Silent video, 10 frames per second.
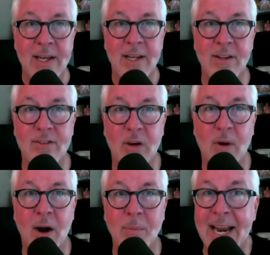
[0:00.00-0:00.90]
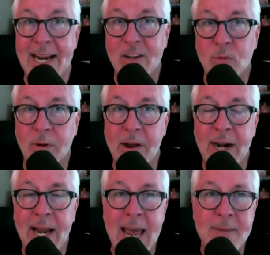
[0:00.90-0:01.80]
And so our plan is we'll go
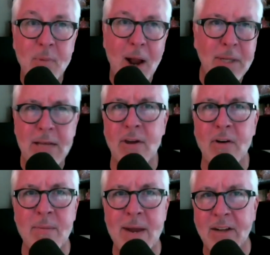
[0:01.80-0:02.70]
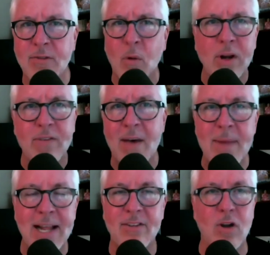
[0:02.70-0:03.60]
today, probably 30 minutes, 45
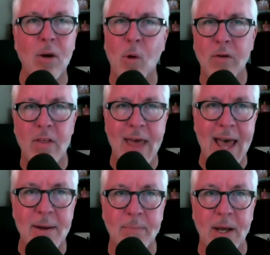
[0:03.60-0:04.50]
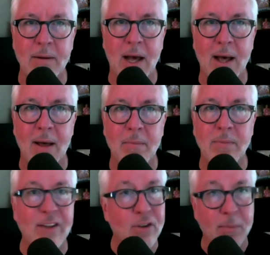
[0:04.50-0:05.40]
minutes, no more than that, but uh,
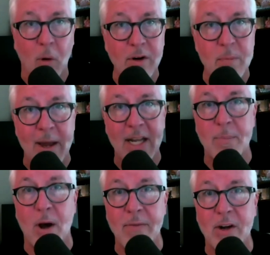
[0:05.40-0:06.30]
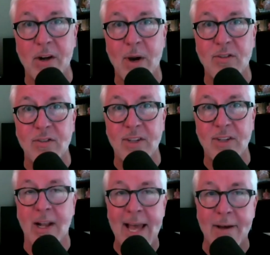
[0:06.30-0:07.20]
less or more depending upon the questions that
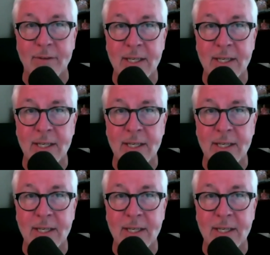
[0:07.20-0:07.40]
y'all have.